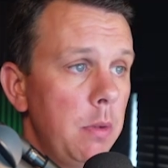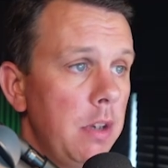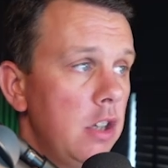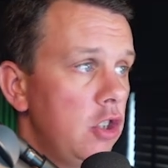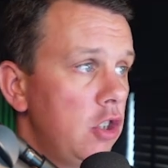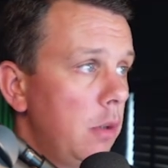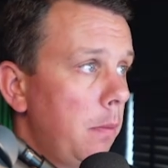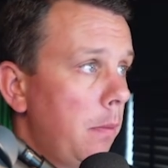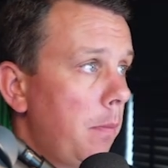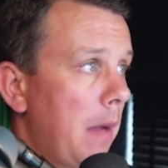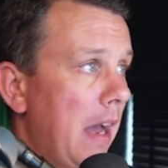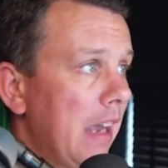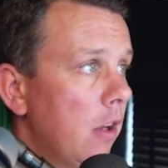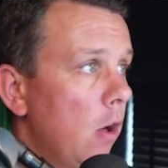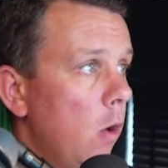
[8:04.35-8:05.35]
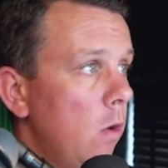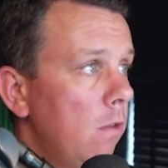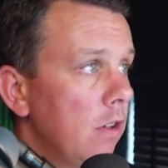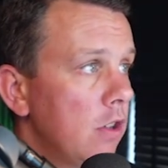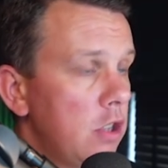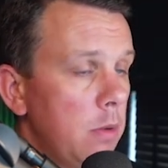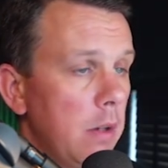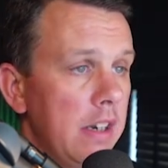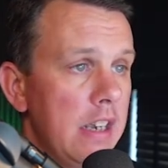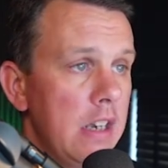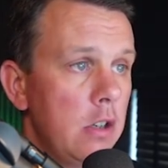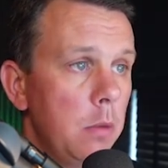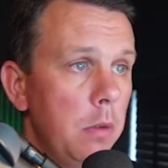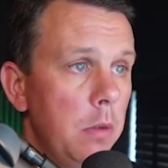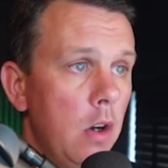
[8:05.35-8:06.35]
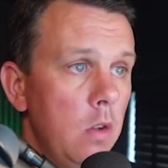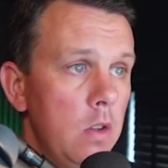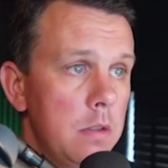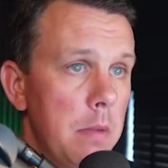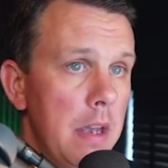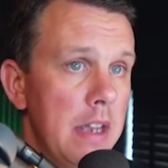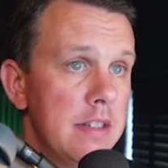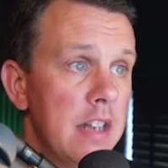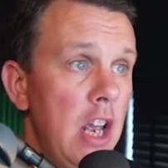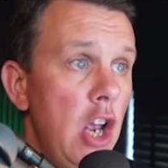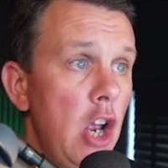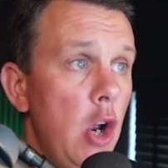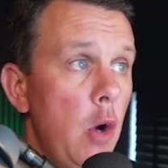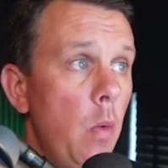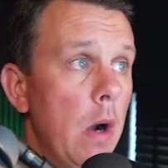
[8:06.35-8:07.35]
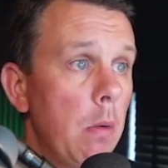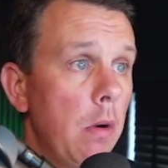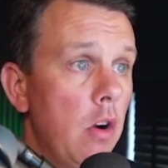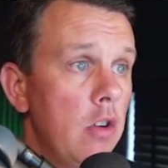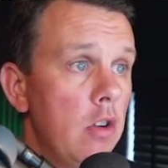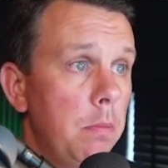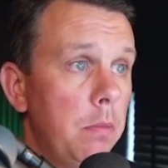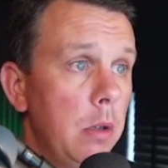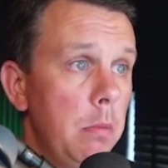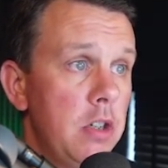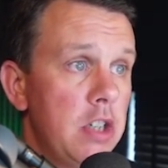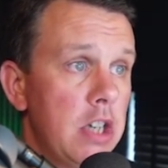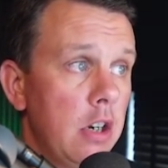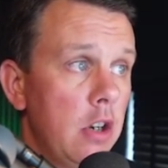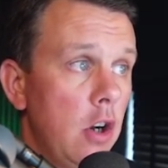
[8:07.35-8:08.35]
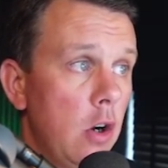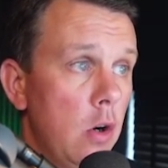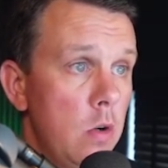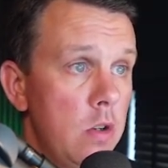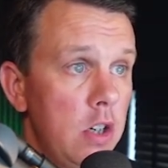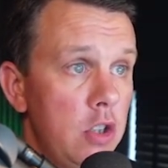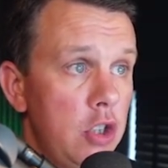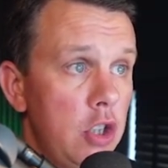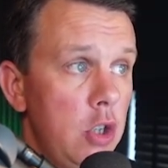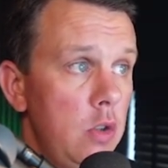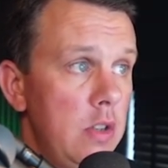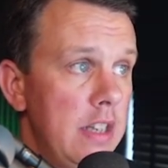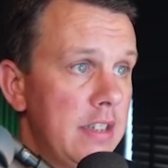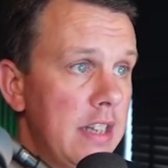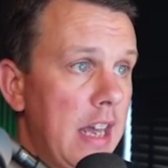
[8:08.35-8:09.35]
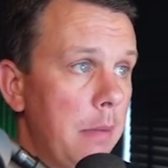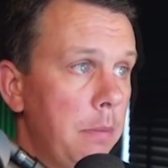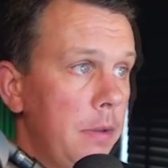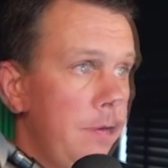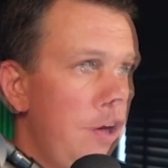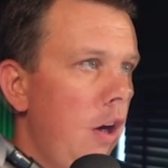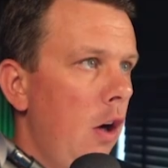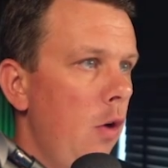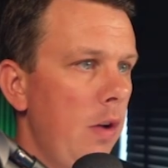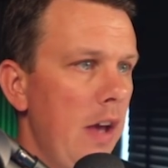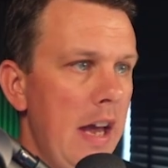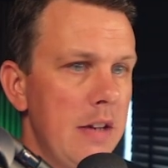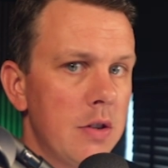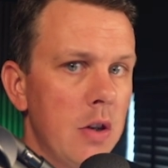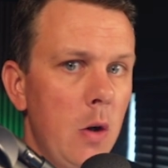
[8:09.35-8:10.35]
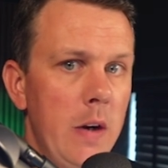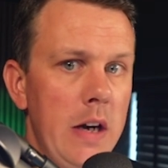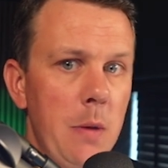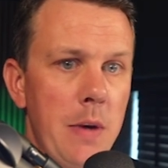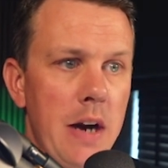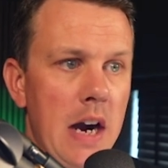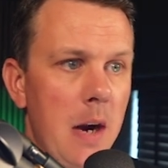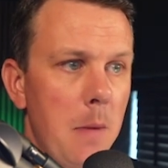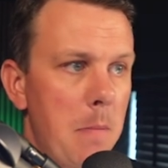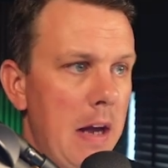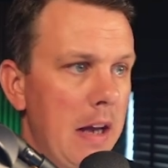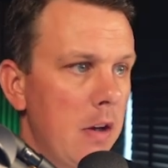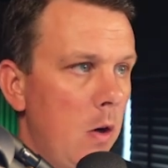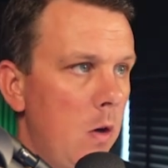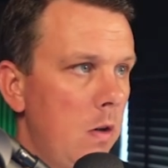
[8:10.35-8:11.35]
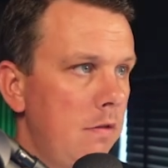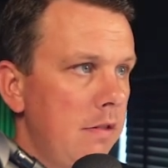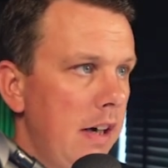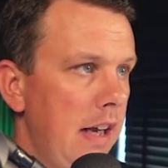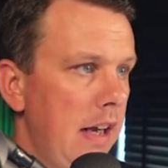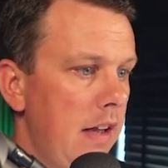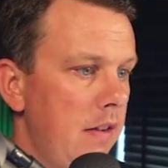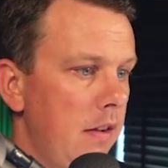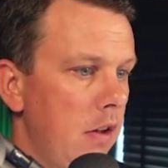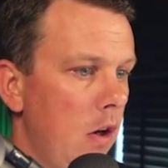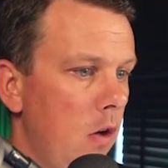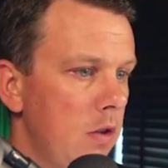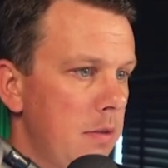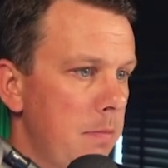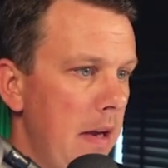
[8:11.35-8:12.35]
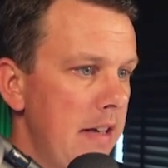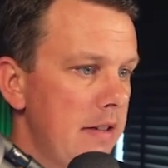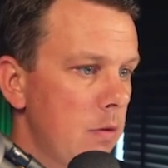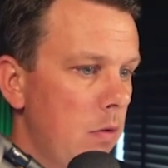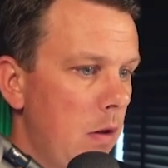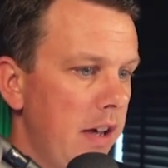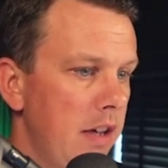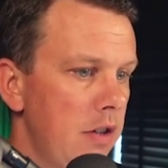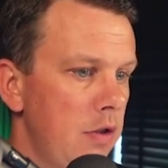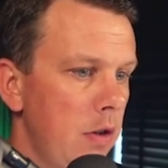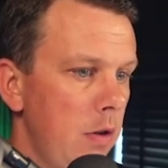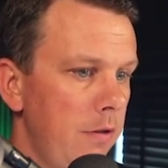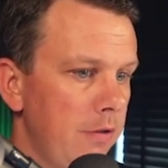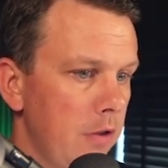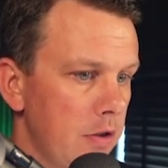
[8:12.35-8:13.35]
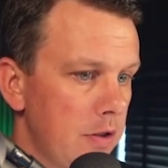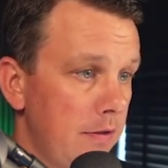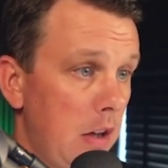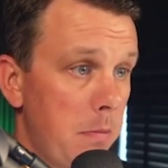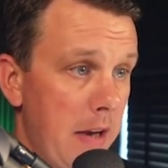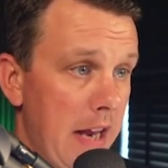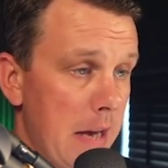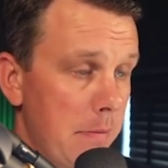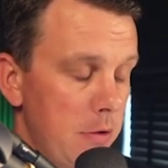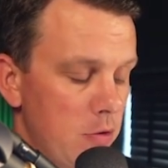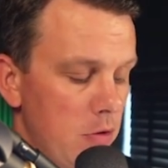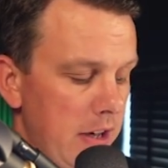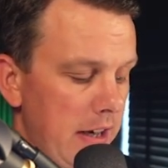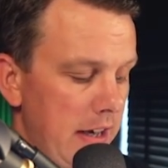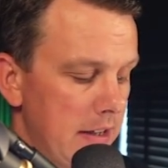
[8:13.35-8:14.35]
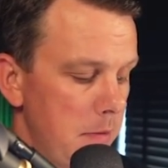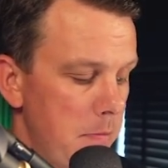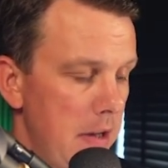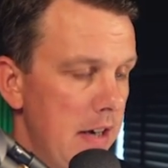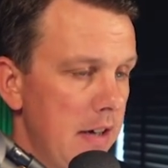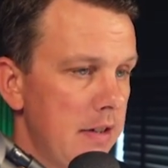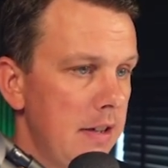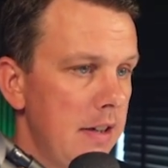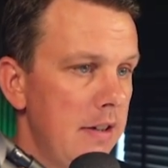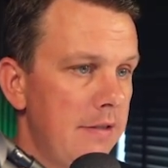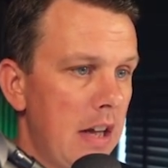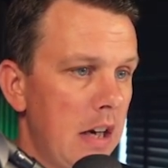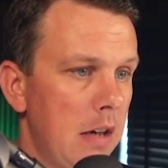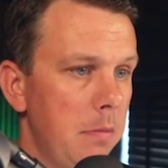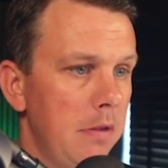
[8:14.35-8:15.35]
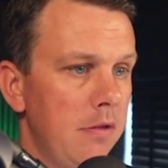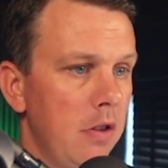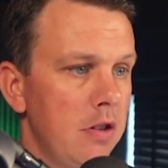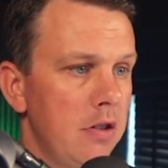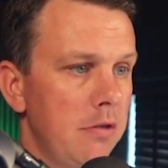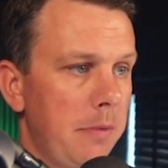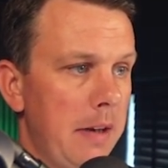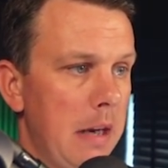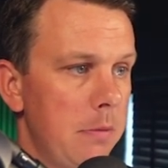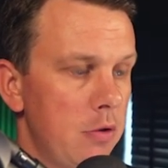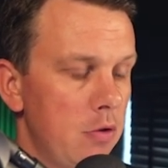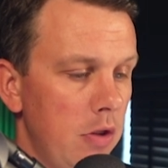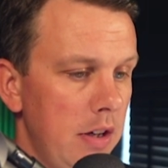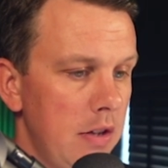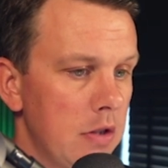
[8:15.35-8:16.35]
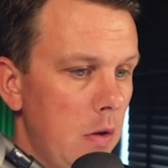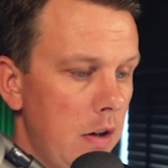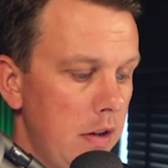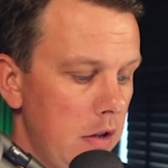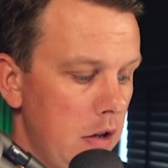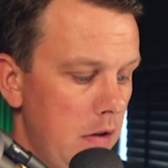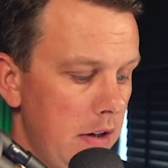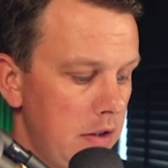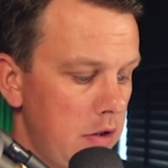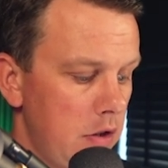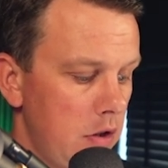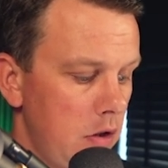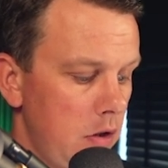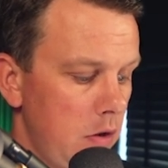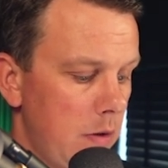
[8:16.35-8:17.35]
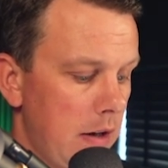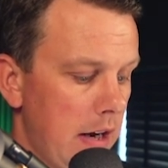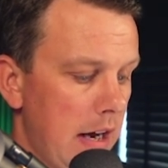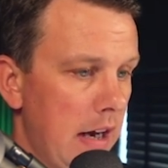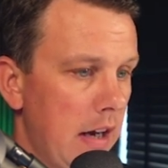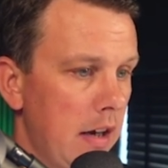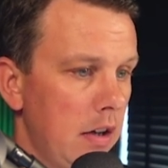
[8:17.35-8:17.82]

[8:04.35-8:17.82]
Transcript: can jump back over to our GitHub code space where we're going to publish our code to this app. Okay, so here we are back over in the code space. What I can do, first of all, my app is running at the minute. The development version of my app is running. So I'm going to uh,